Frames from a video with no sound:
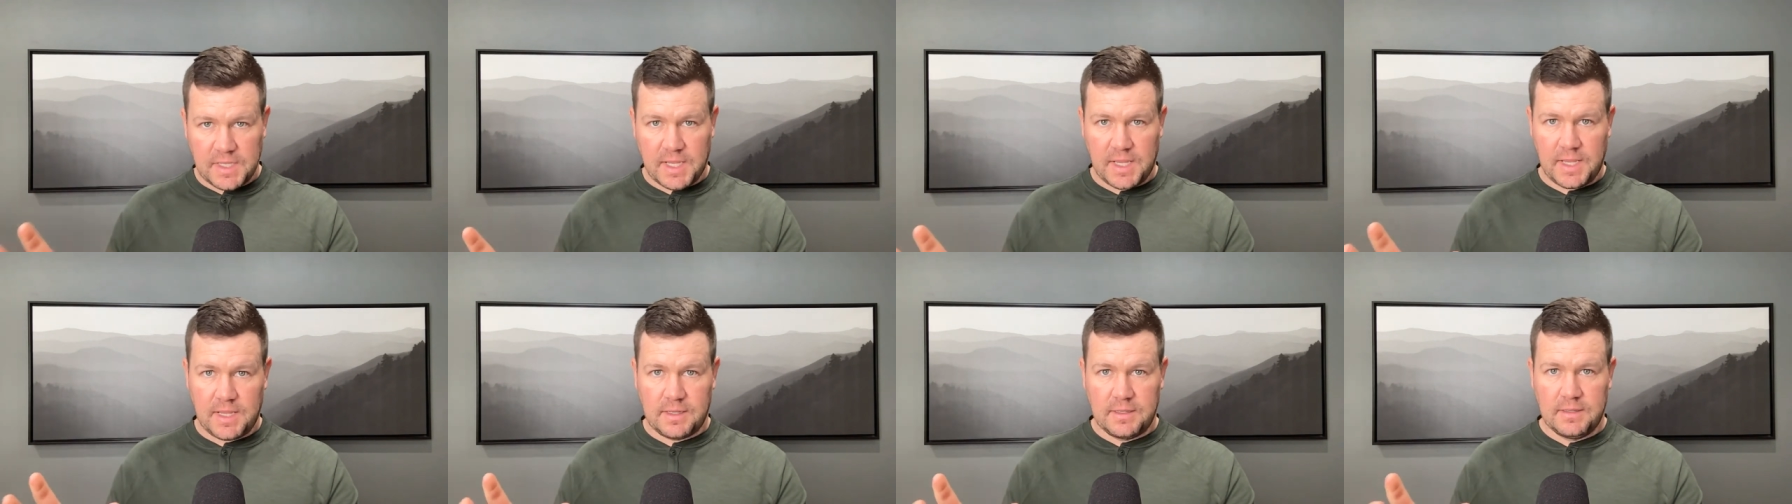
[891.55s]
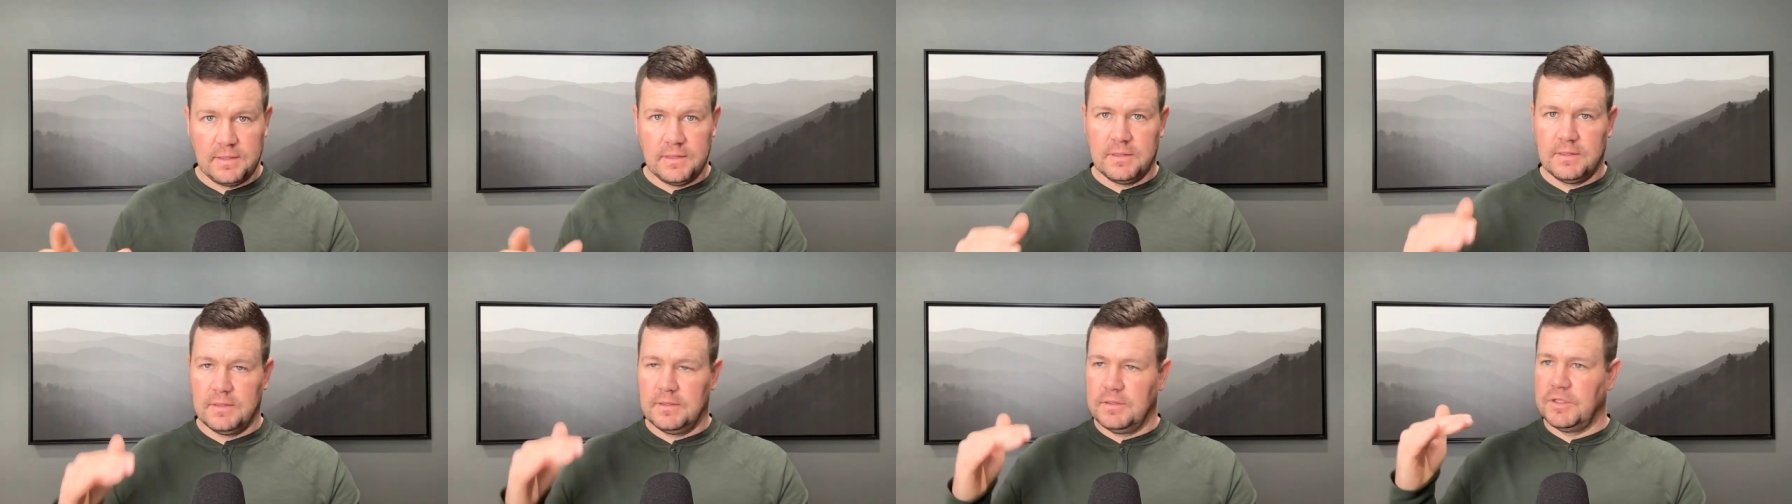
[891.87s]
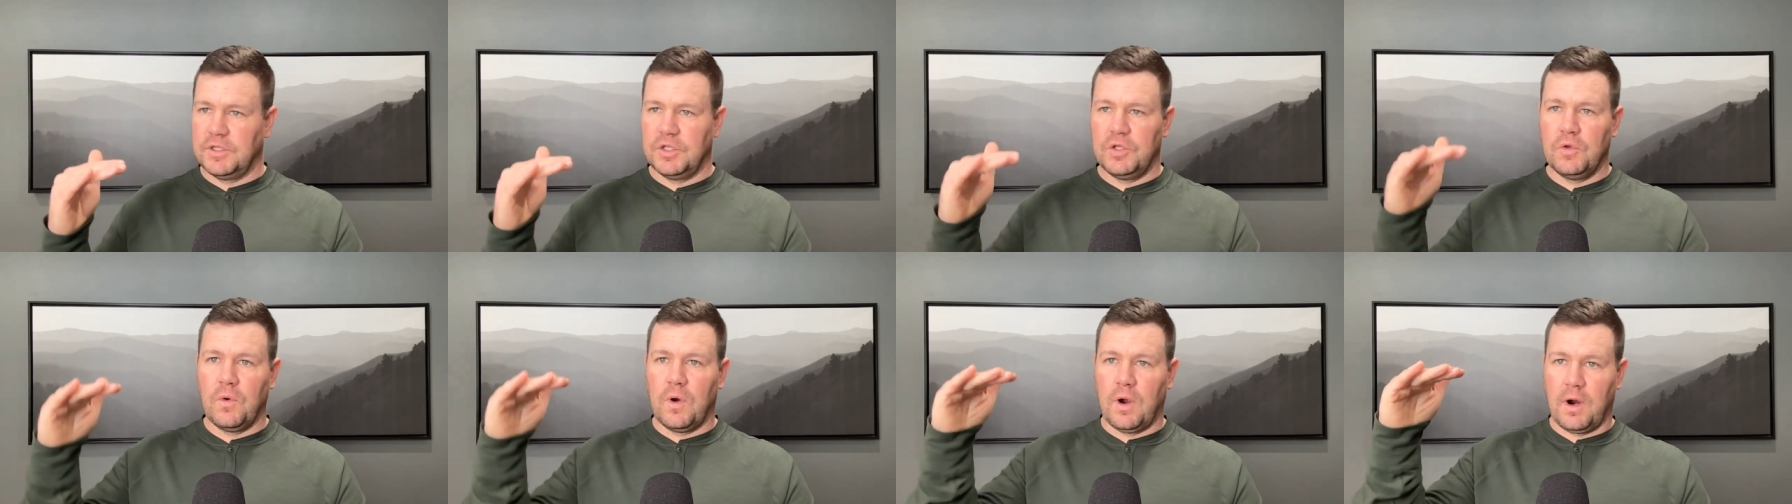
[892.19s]
day,
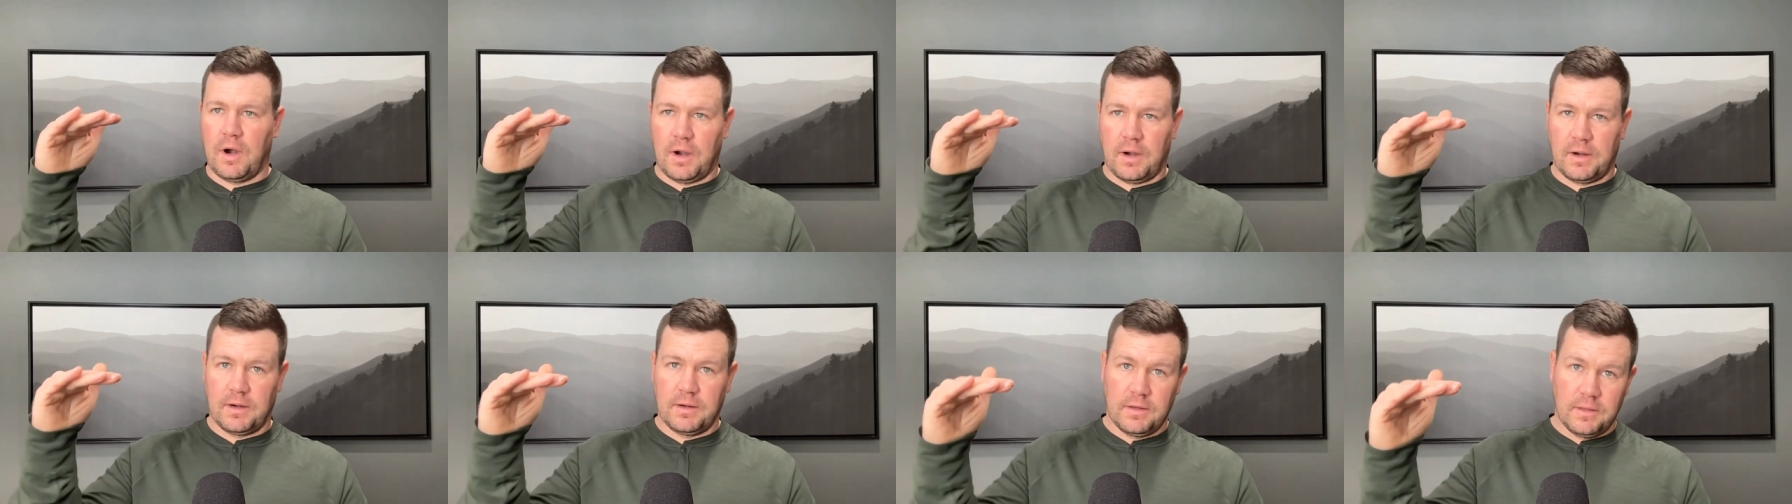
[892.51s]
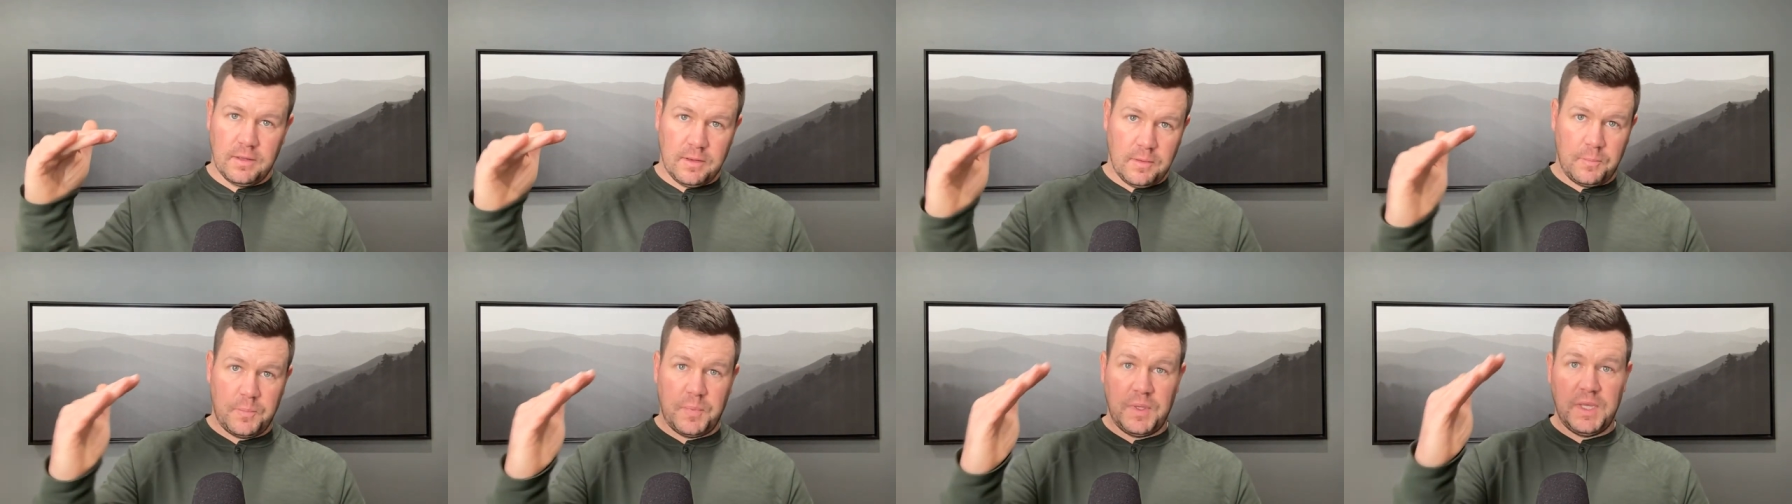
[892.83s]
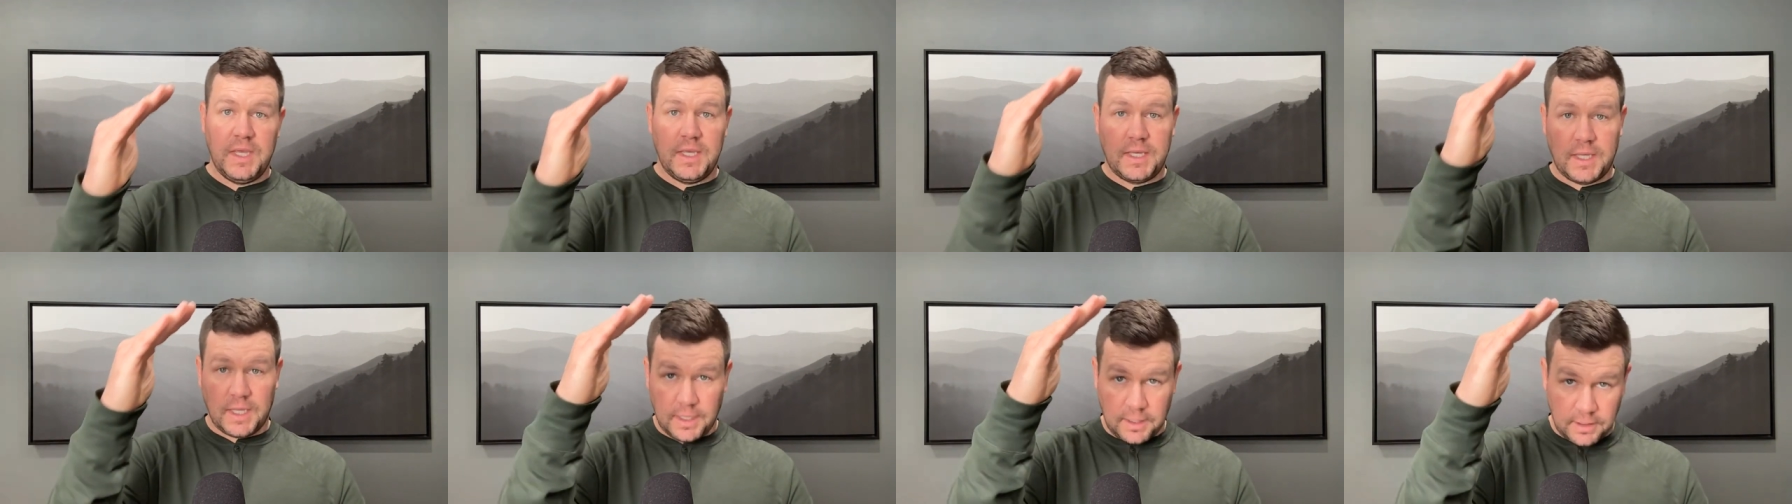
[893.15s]
you are
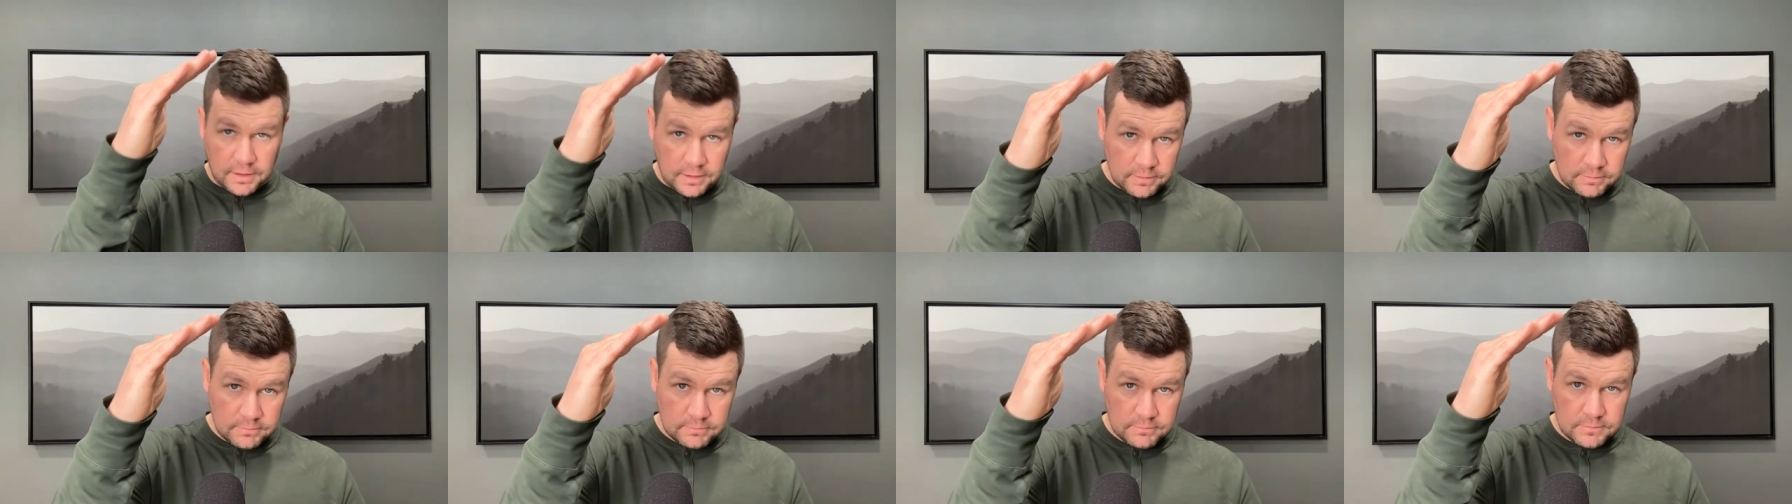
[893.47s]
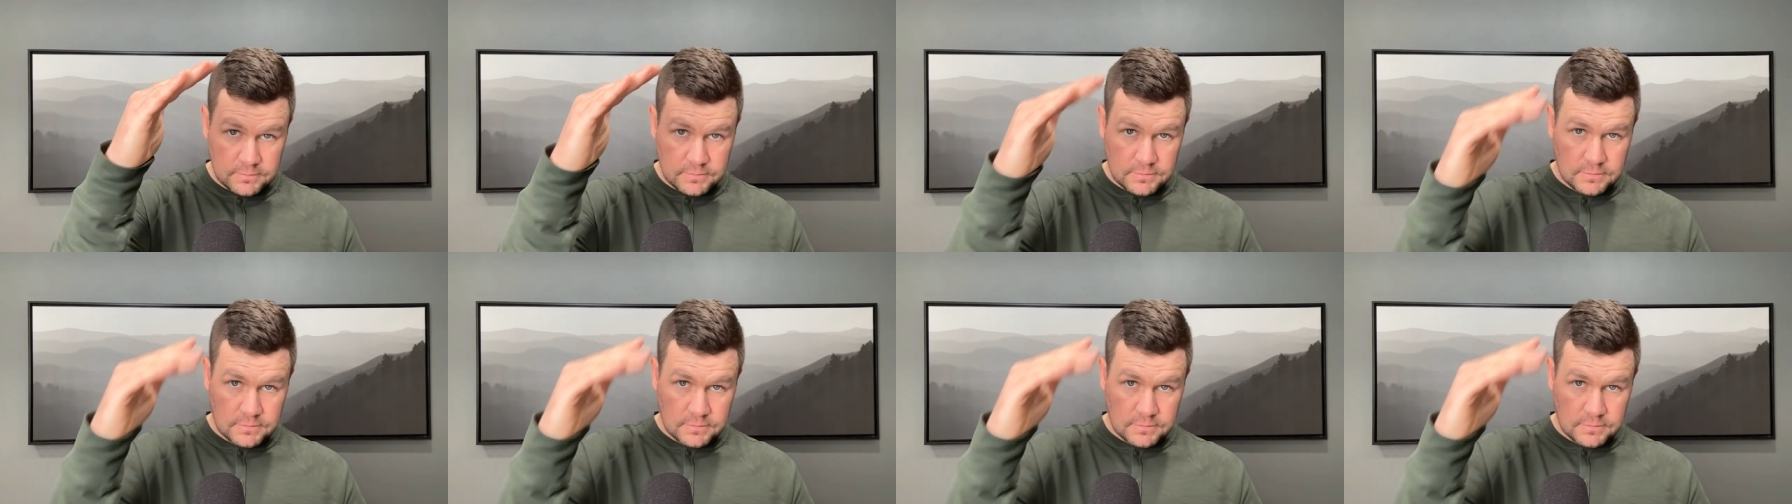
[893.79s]
peaking